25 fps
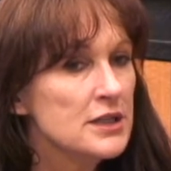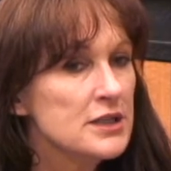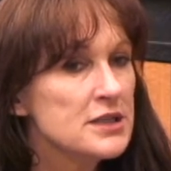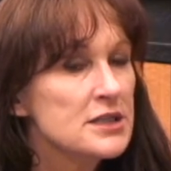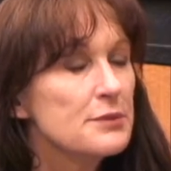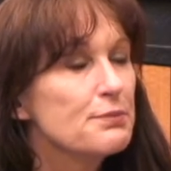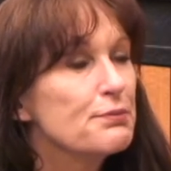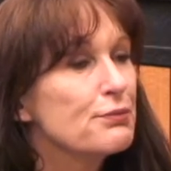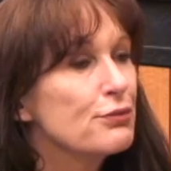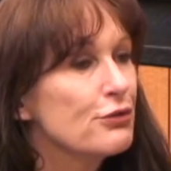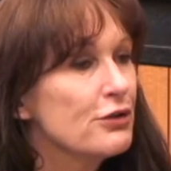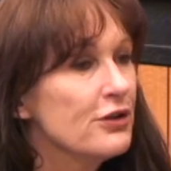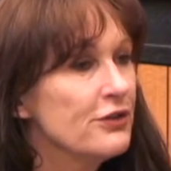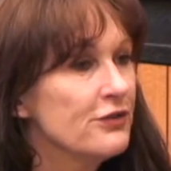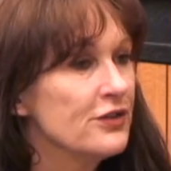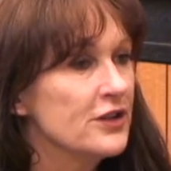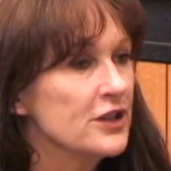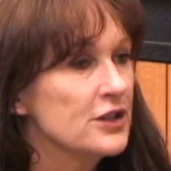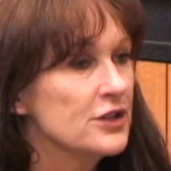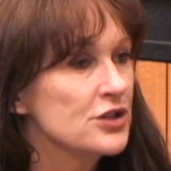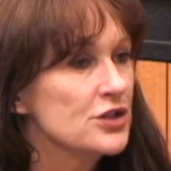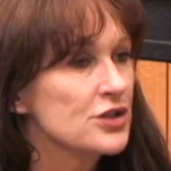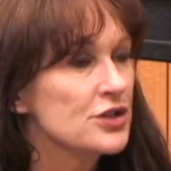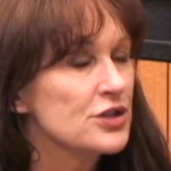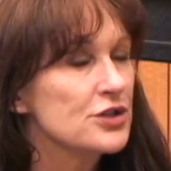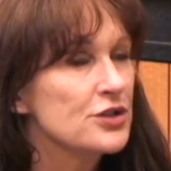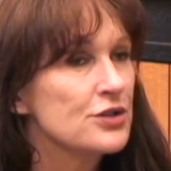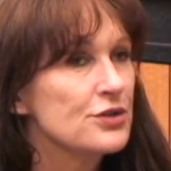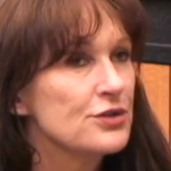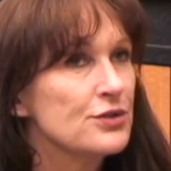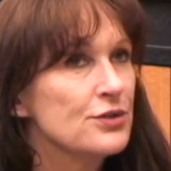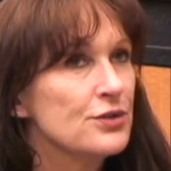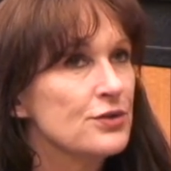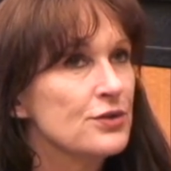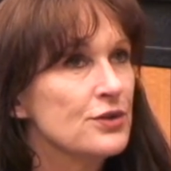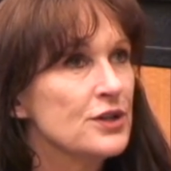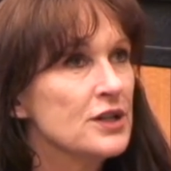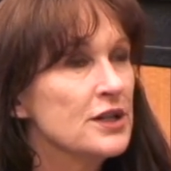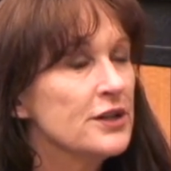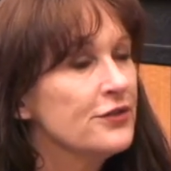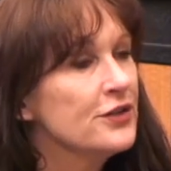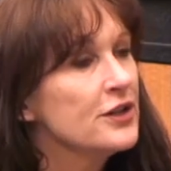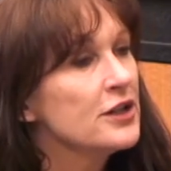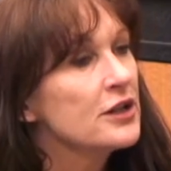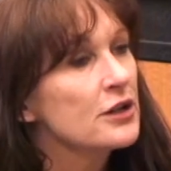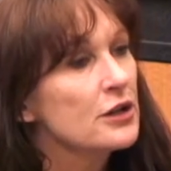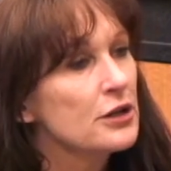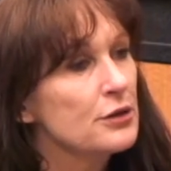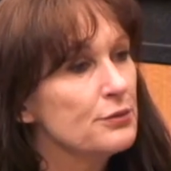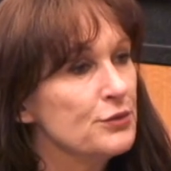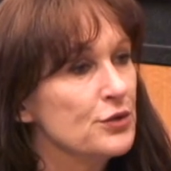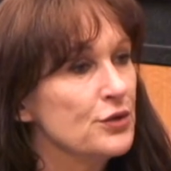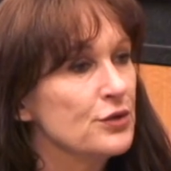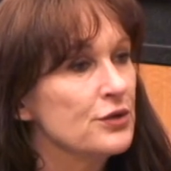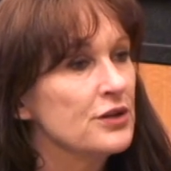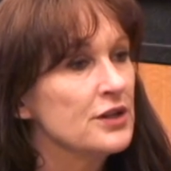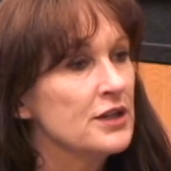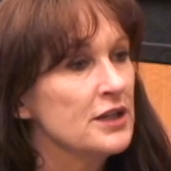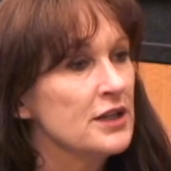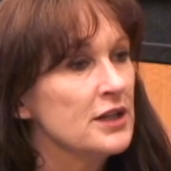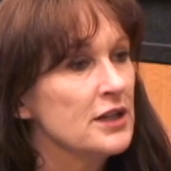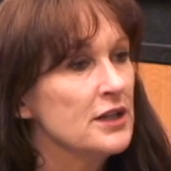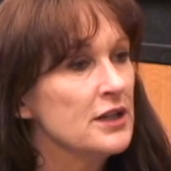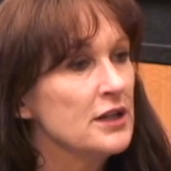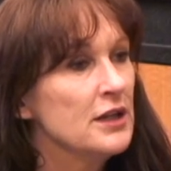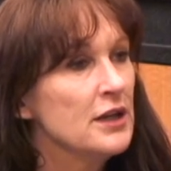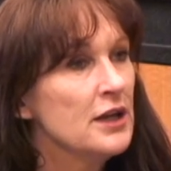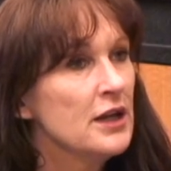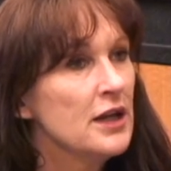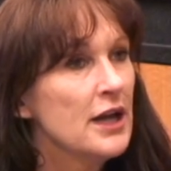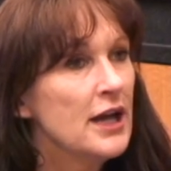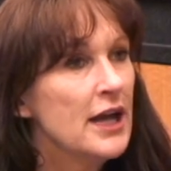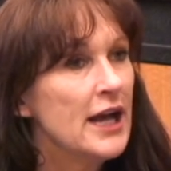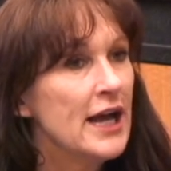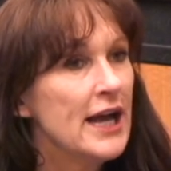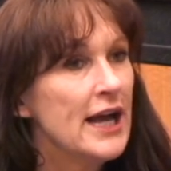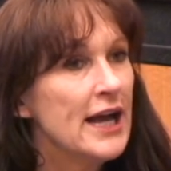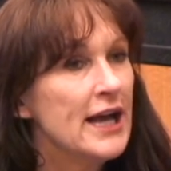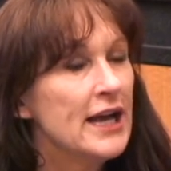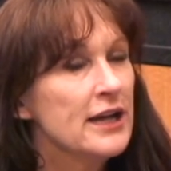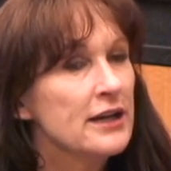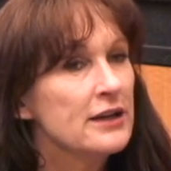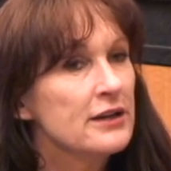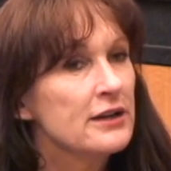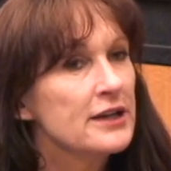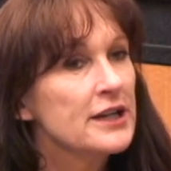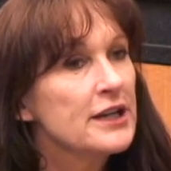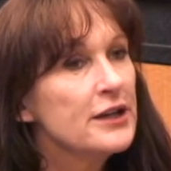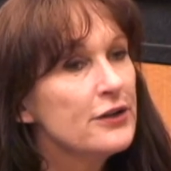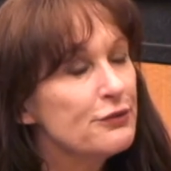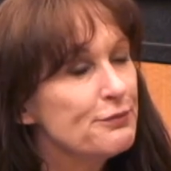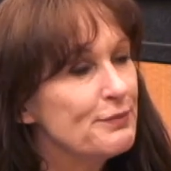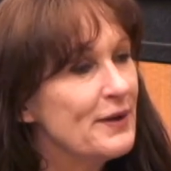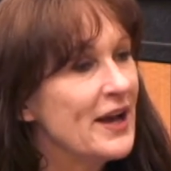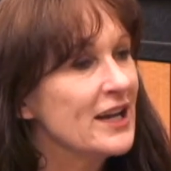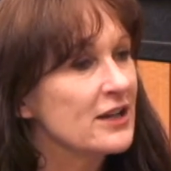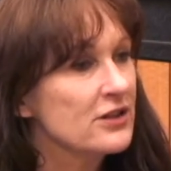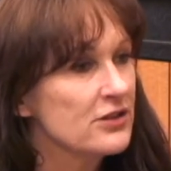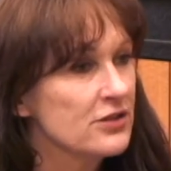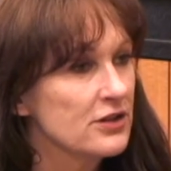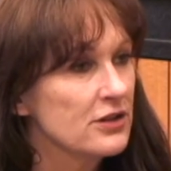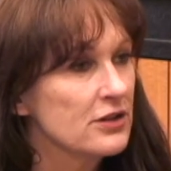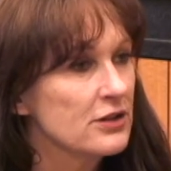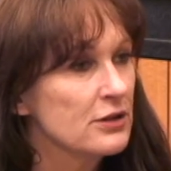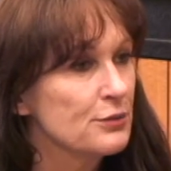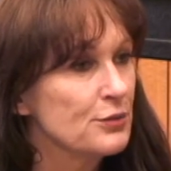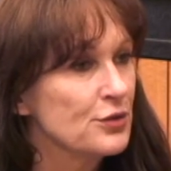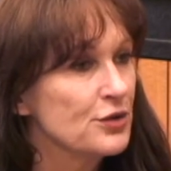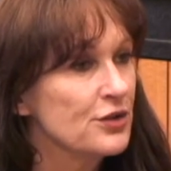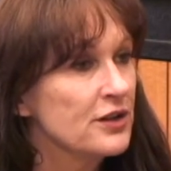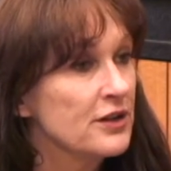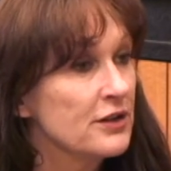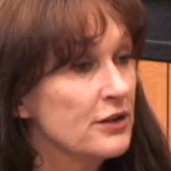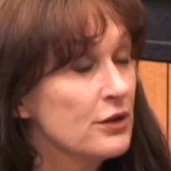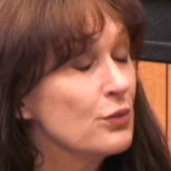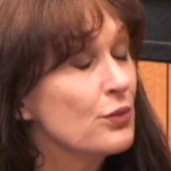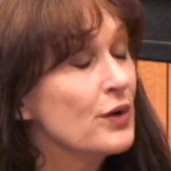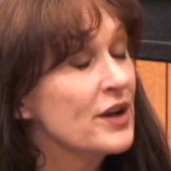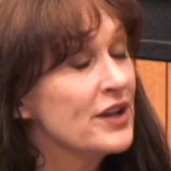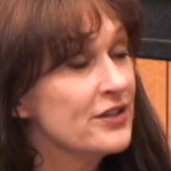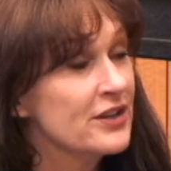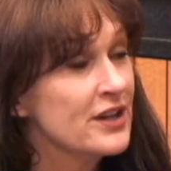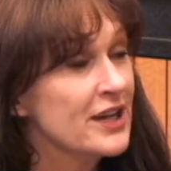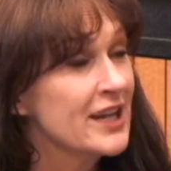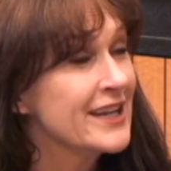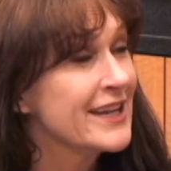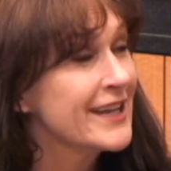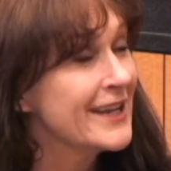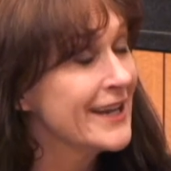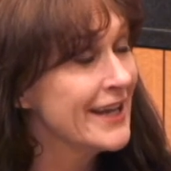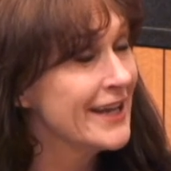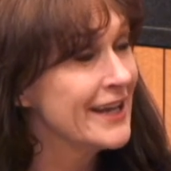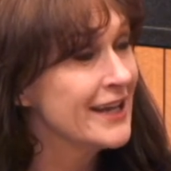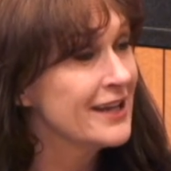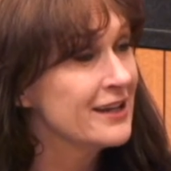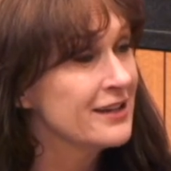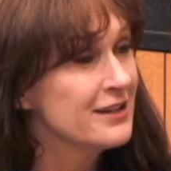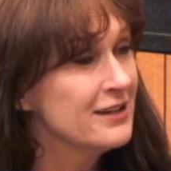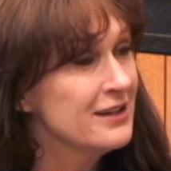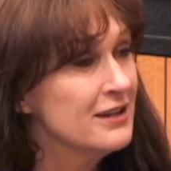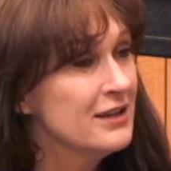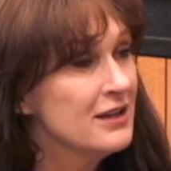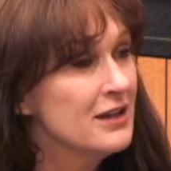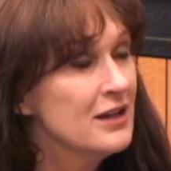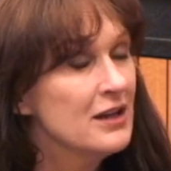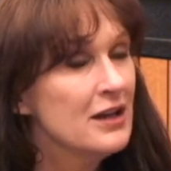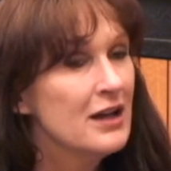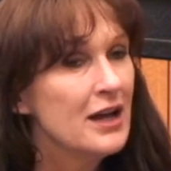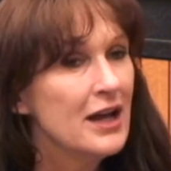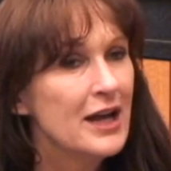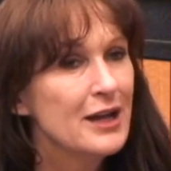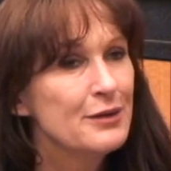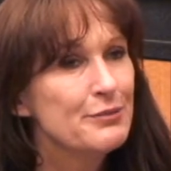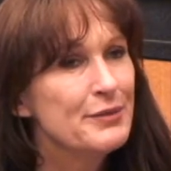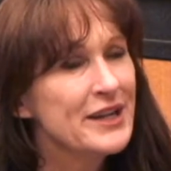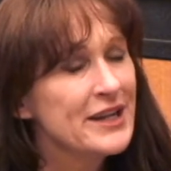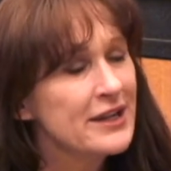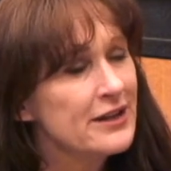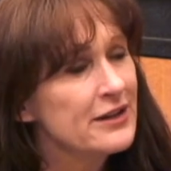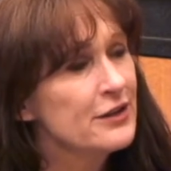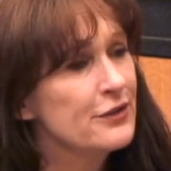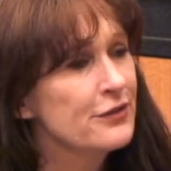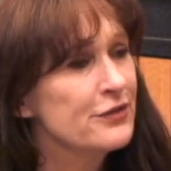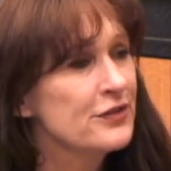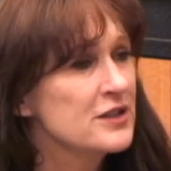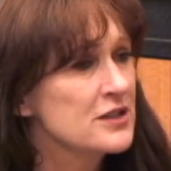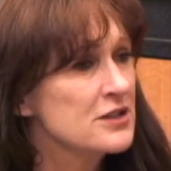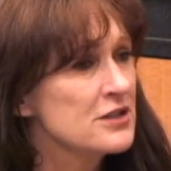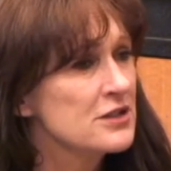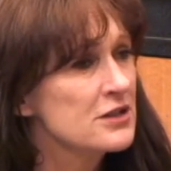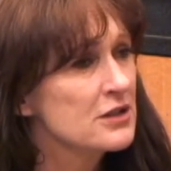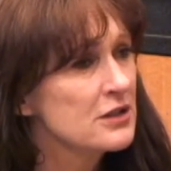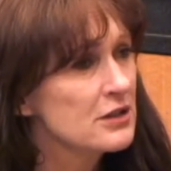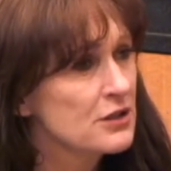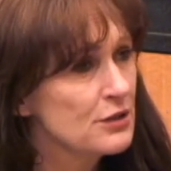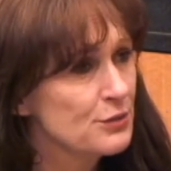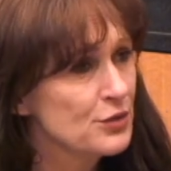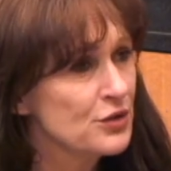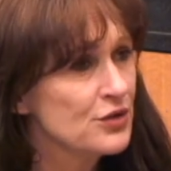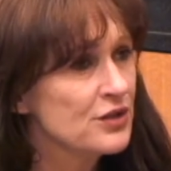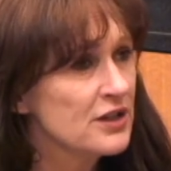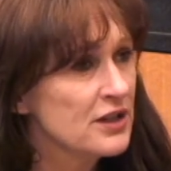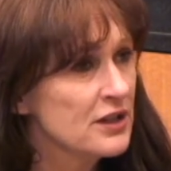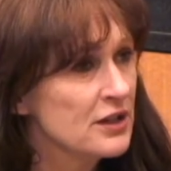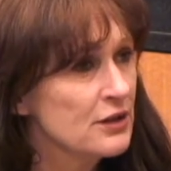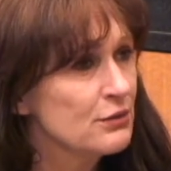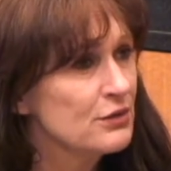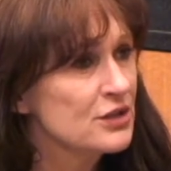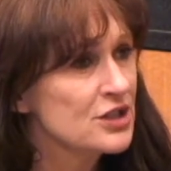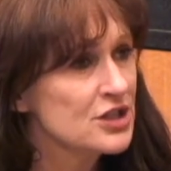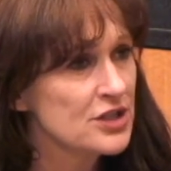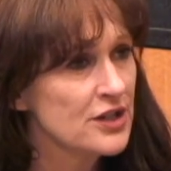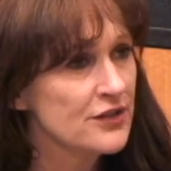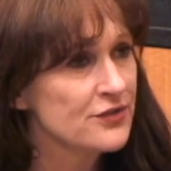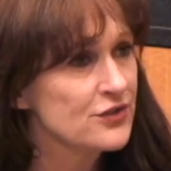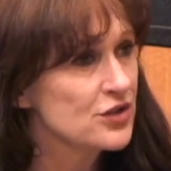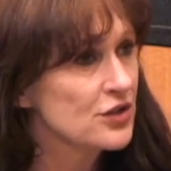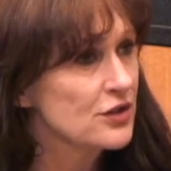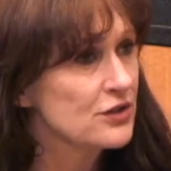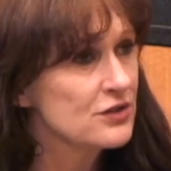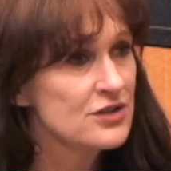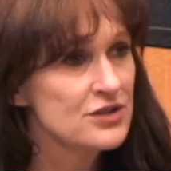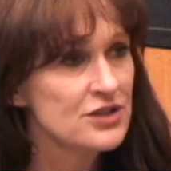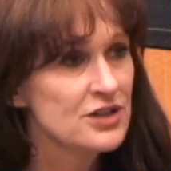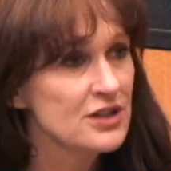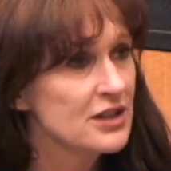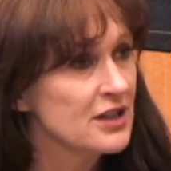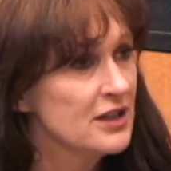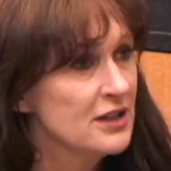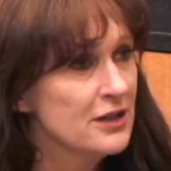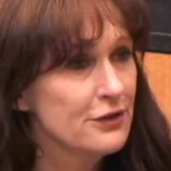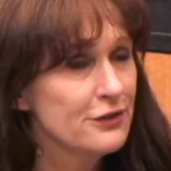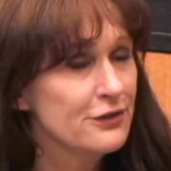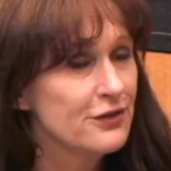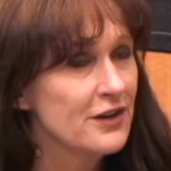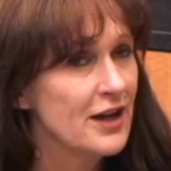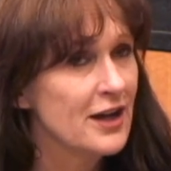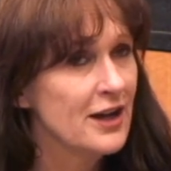a privilege to live in a community and give back to the community in the way that I can and make a difference to the community in which I've chosen to live.